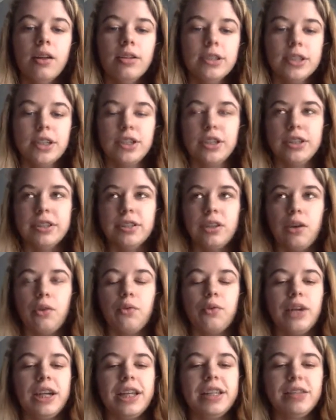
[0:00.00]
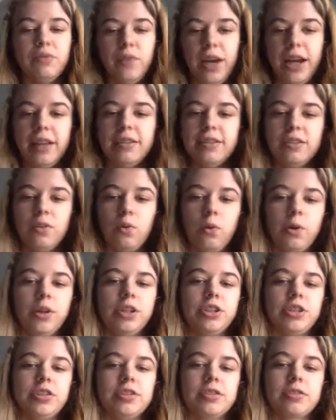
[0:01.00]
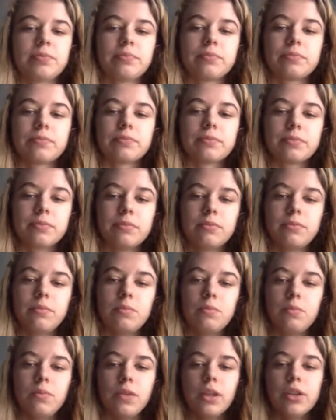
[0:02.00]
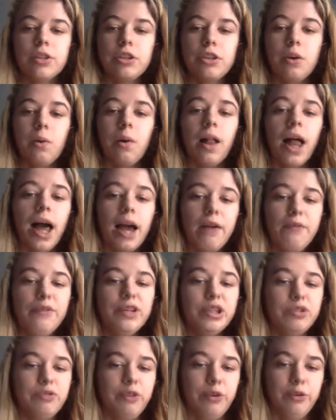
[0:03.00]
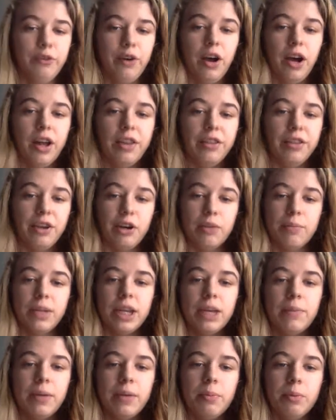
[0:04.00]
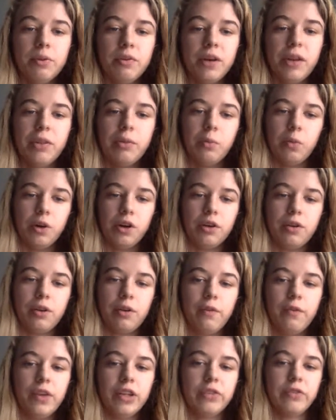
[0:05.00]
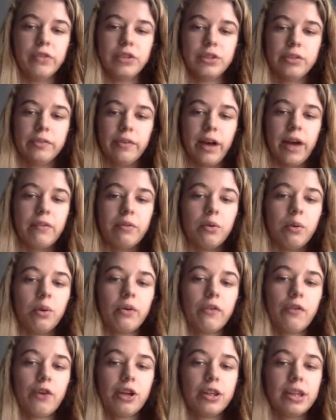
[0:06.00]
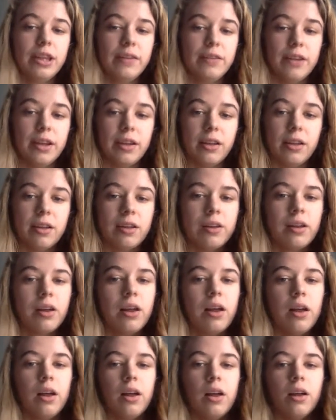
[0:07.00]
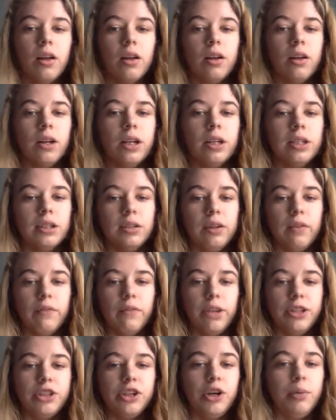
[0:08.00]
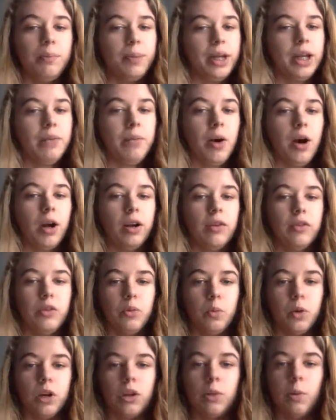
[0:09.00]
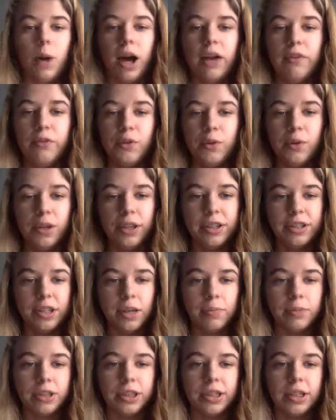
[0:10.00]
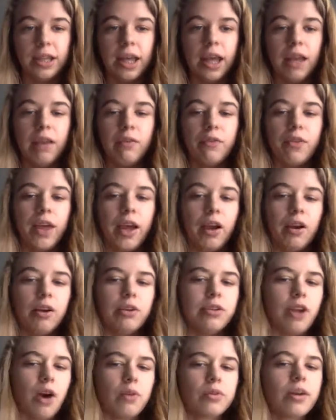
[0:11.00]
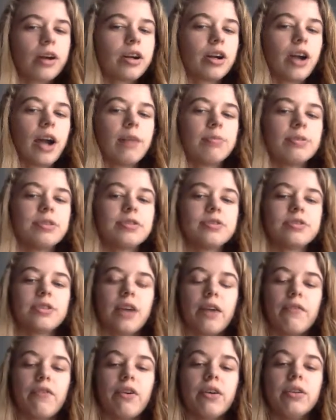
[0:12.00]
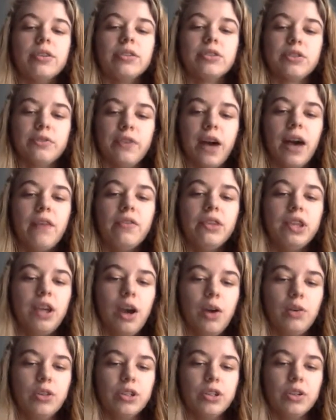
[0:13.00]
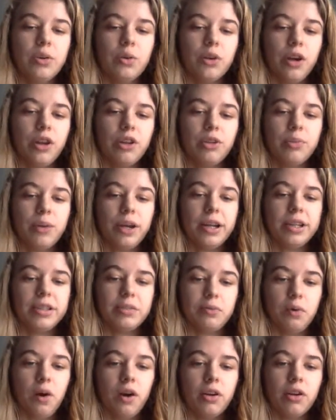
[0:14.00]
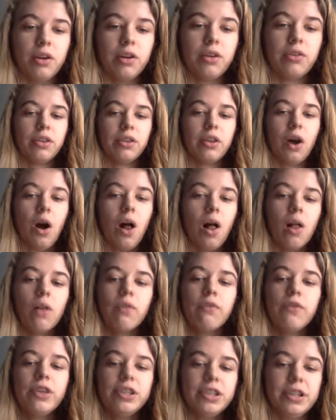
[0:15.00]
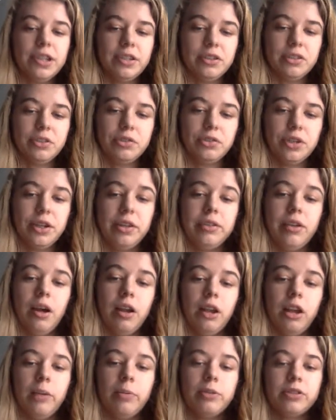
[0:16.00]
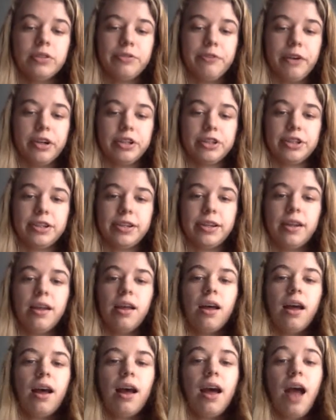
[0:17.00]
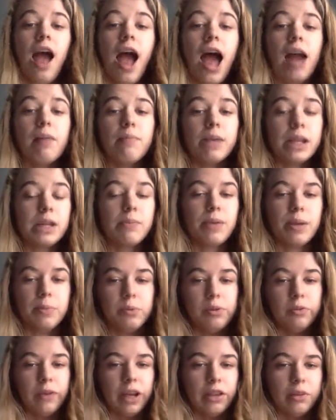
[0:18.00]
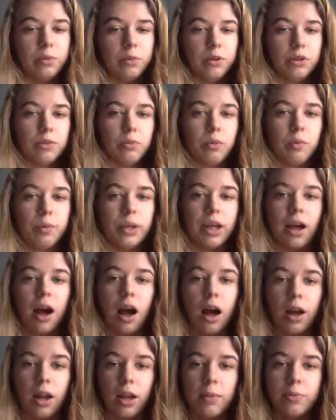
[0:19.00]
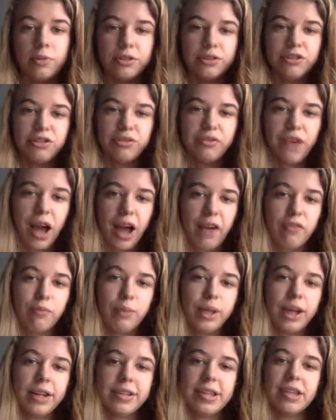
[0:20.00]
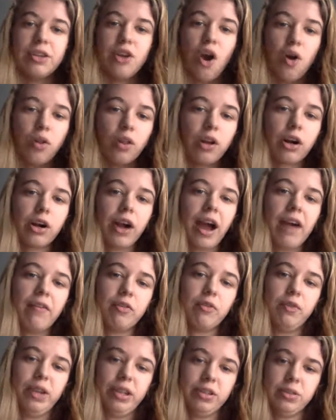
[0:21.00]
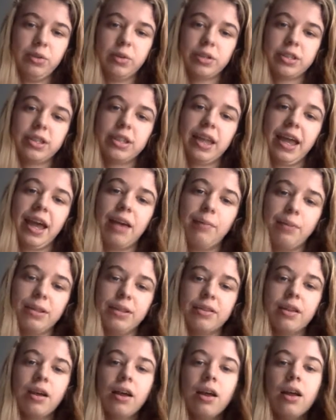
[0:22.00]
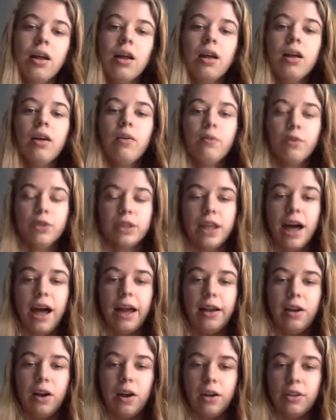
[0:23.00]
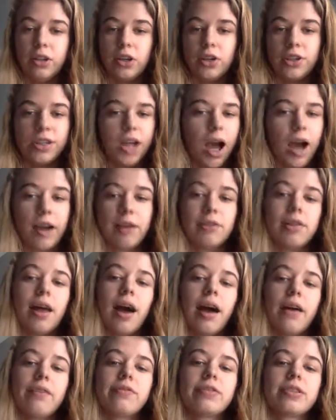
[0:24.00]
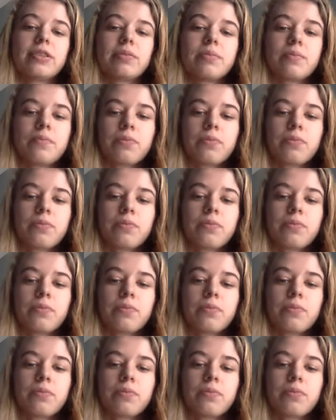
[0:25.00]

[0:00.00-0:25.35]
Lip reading: such as greens, reds, and oranges. So while I fish for fun, there are many people around the world who fish for survival or for a living. Fish are a big part of the worldwide food consumption, and if they are no longer able to survive in the ocean or other bodies of water, the whole fishing industry is unable to function, and many people around the world will be unable to survive because they no longer have a resource that they had been relying on their entire lives.